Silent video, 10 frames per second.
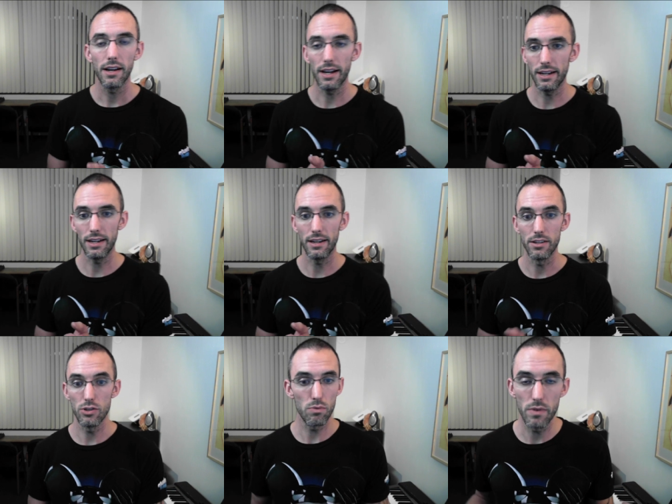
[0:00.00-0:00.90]

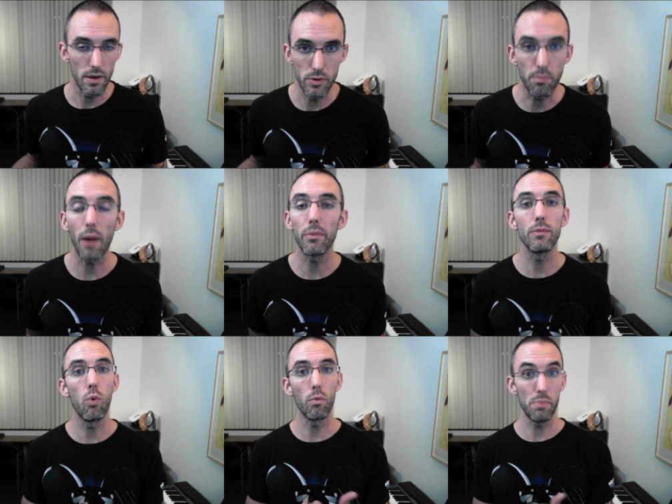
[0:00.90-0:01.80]
Uh, you you
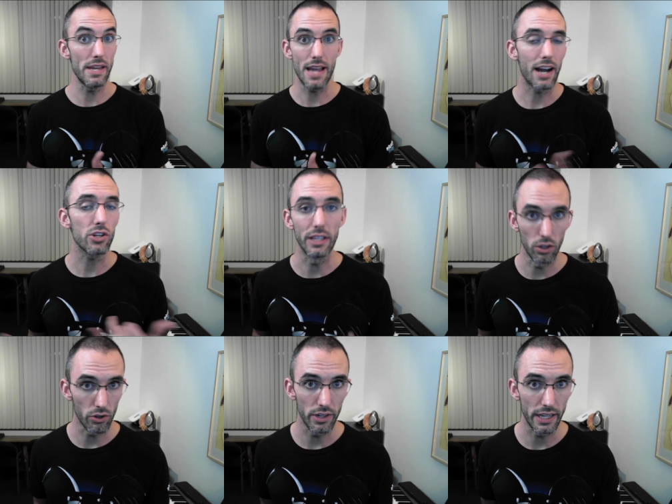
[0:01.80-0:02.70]
probably won't be actually
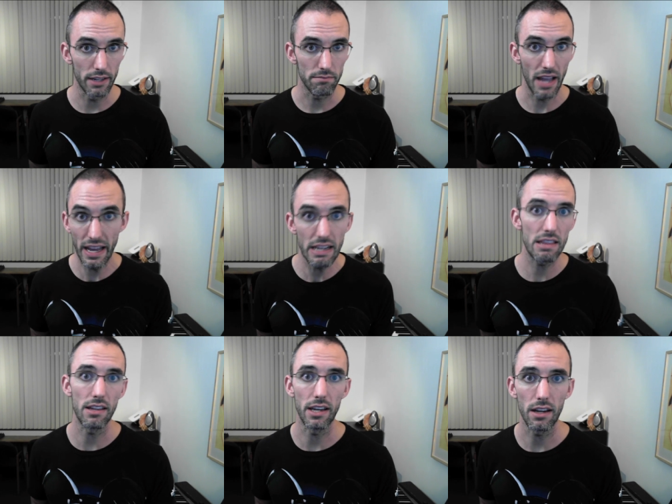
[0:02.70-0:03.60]
learning
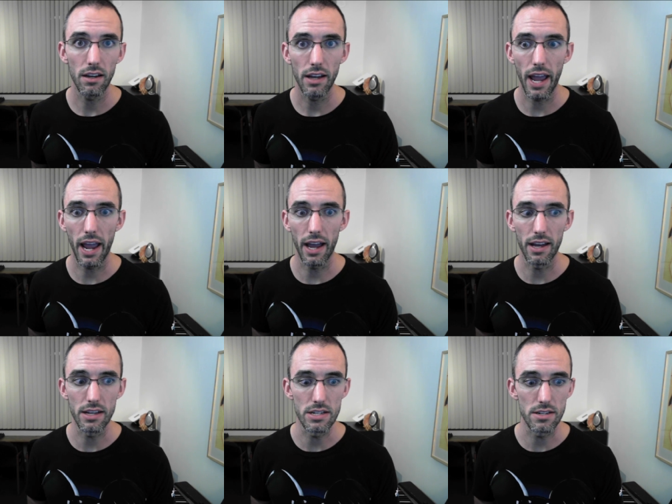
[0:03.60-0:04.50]
anything,
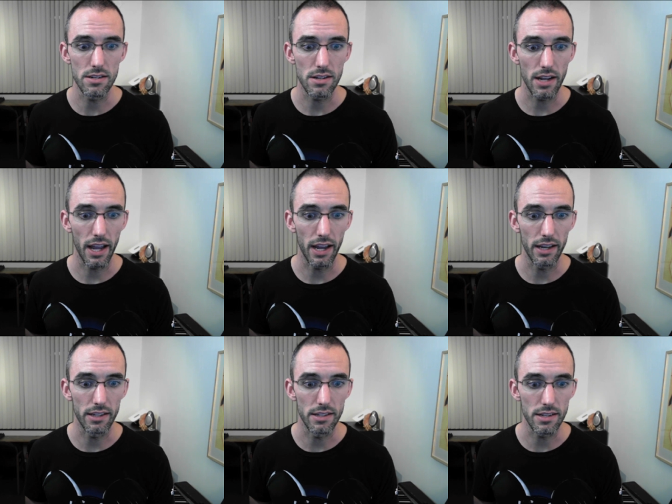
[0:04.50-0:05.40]
and
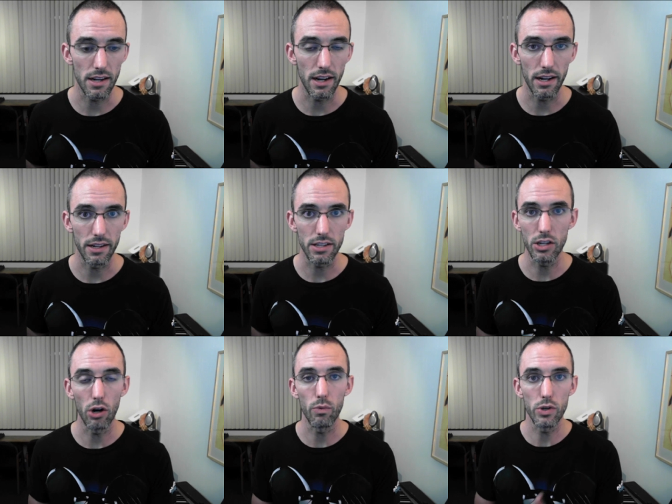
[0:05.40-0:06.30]
and uh,
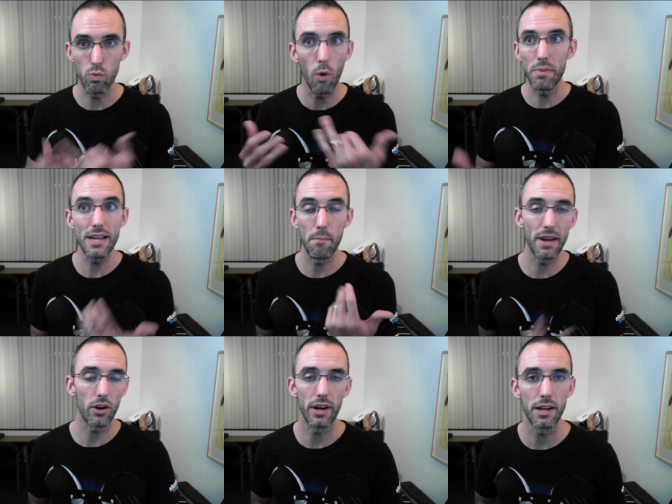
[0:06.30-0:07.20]
you know you won't be a
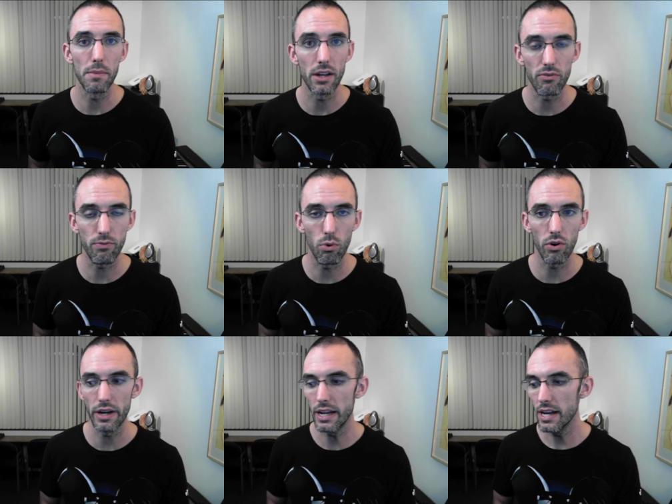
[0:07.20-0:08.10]
better animator
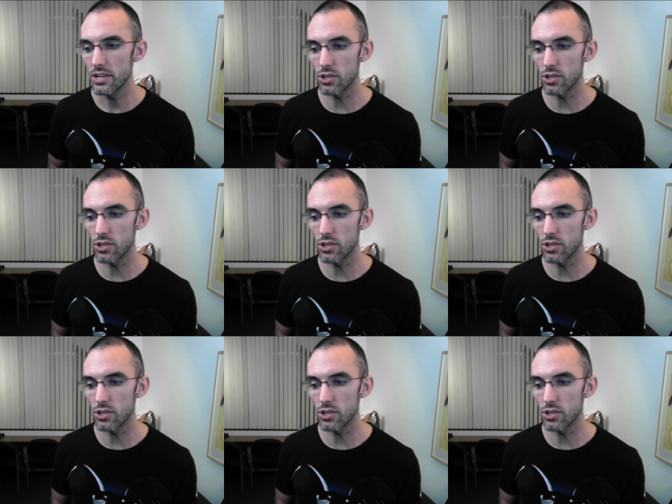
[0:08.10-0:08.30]
for it.